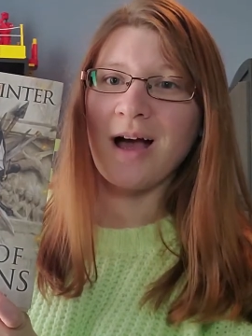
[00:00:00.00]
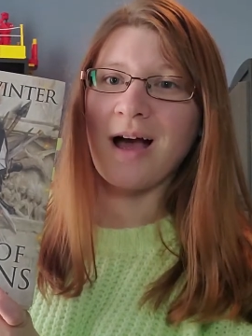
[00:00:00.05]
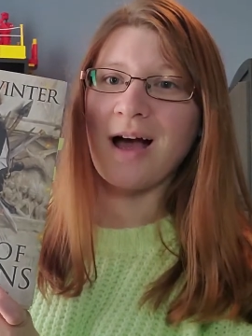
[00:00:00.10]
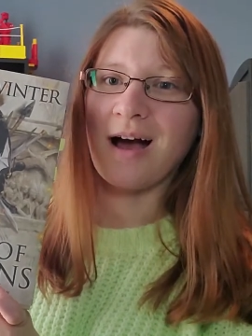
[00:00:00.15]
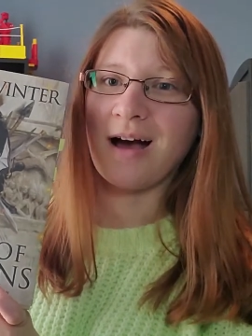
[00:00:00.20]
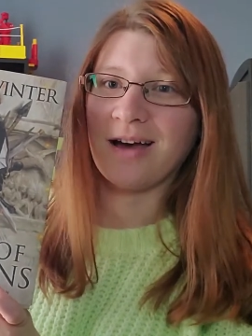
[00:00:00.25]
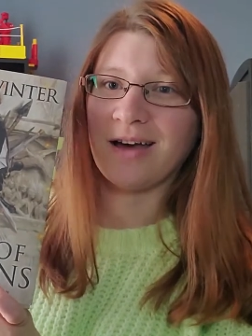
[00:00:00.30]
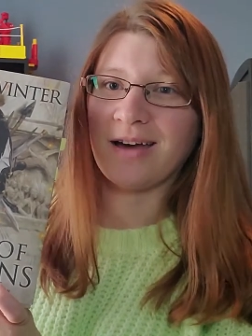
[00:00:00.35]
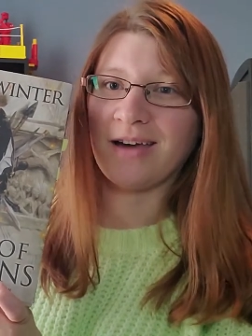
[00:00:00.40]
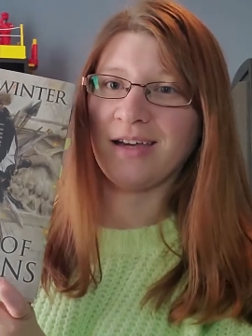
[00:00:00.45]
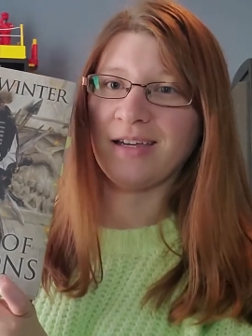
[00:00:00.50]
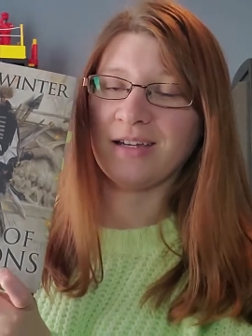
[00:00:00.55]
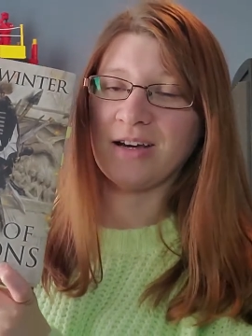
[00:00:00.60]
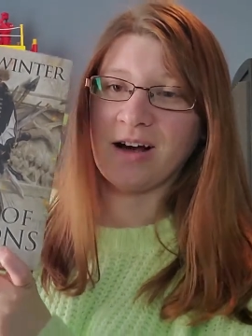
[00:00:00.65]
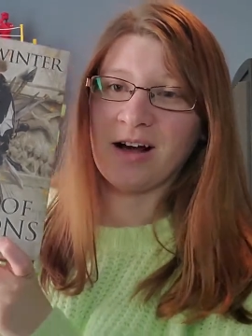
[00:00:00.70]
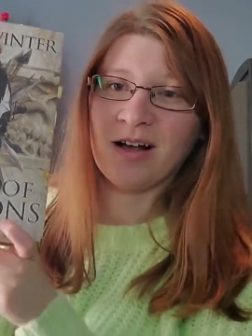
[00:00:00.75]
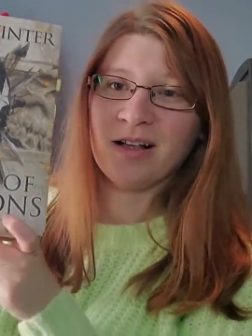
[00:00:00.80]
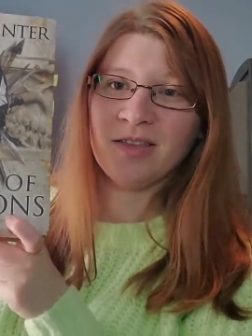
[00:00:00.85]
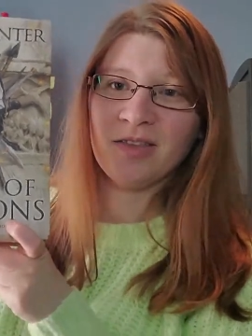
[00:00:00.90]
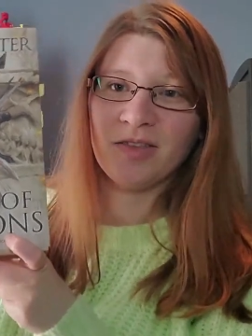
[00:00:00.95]
I
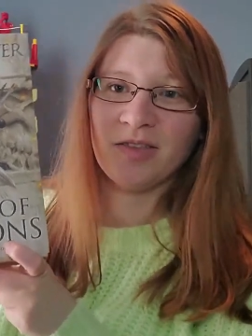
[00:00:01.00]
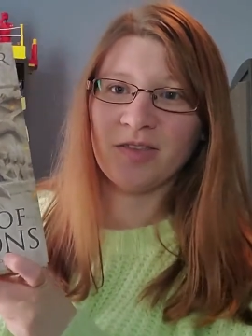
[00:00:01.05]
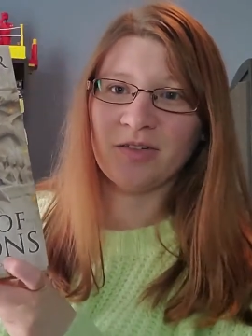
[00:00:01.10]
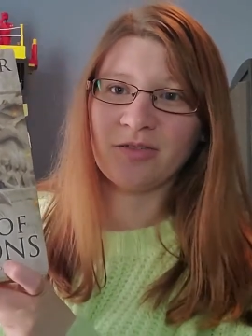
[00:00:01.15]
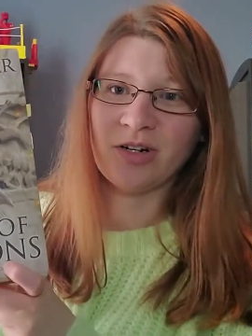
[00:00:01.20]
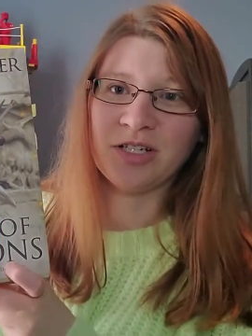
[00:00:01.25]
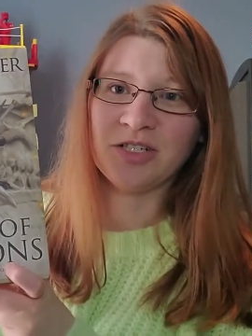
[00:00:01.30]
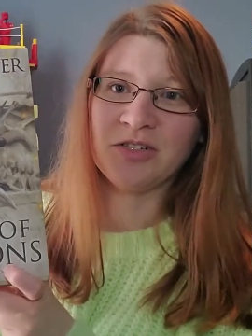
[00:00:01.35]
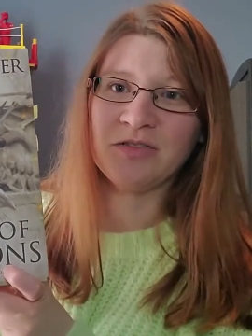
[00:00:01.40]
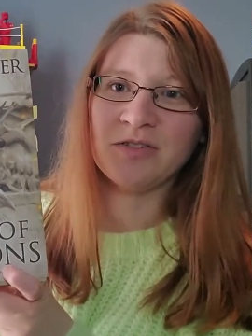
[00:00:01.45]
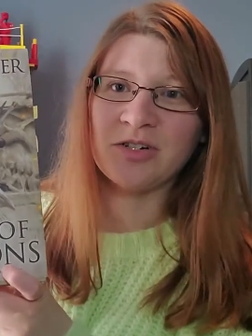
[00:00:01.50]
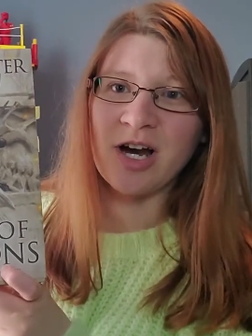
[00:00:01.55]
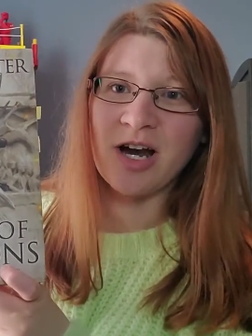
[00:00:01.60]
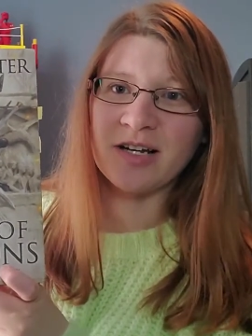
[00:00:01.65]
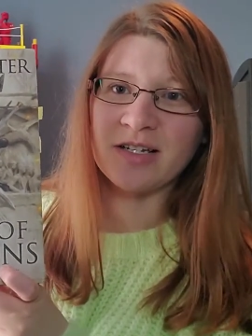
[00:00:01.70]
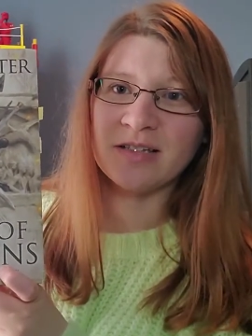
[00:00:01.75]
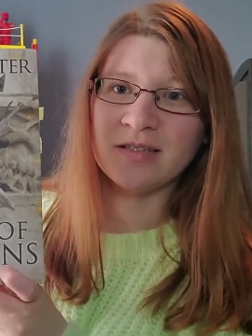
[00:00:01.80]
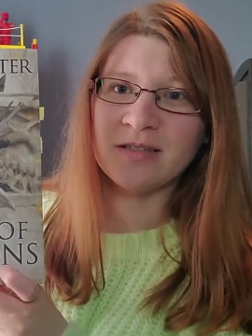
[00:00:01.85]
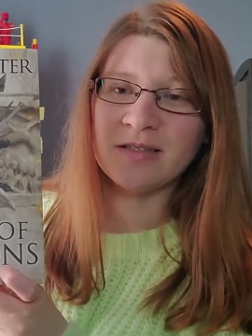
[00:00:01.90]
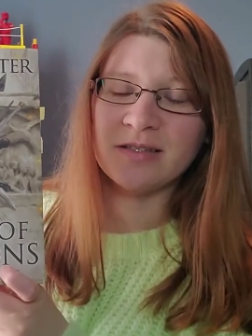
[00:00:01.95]
got The Rage of
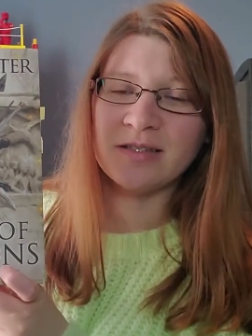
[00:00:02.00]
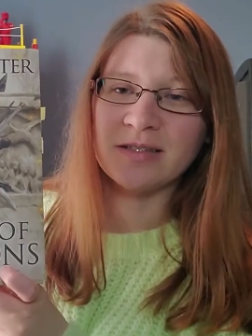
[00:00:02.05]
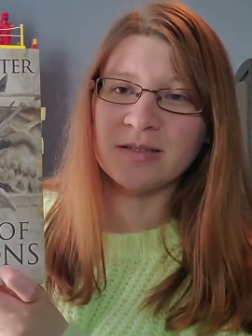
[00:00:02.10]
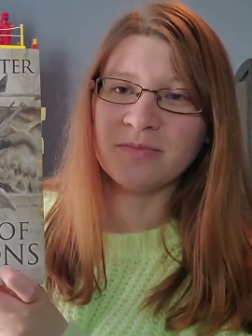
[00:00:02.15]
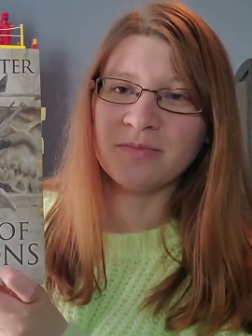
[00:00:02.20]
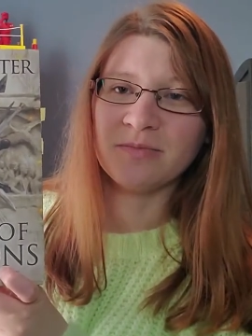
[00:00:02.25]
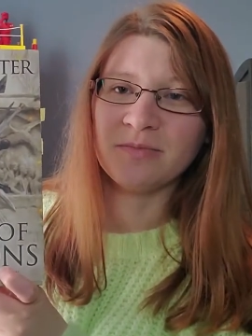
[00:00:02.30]
Dragons,